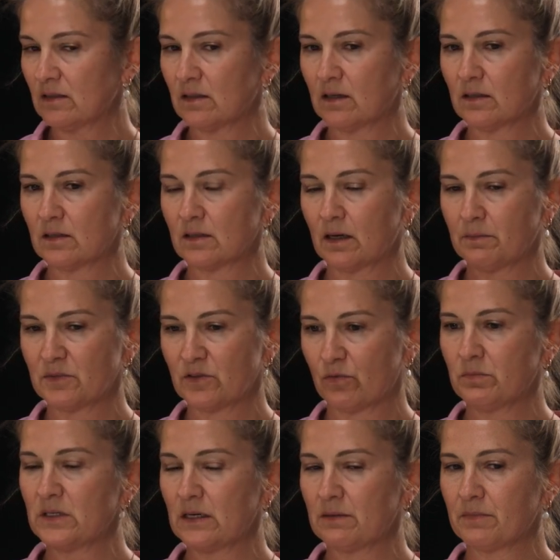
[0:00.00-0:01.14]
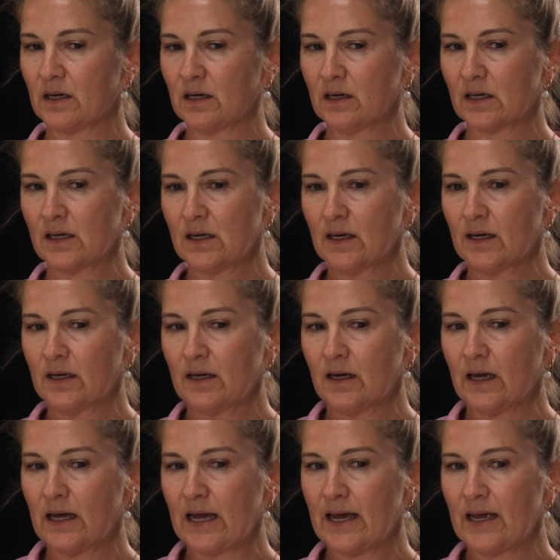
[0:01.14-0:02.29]
and it comes from Denmark.
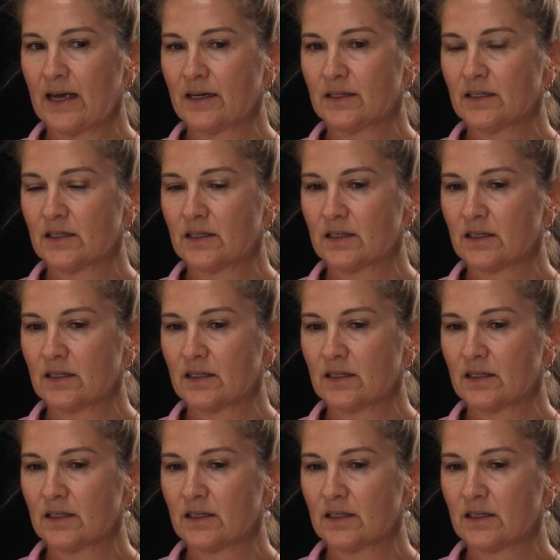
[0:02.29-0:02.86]
And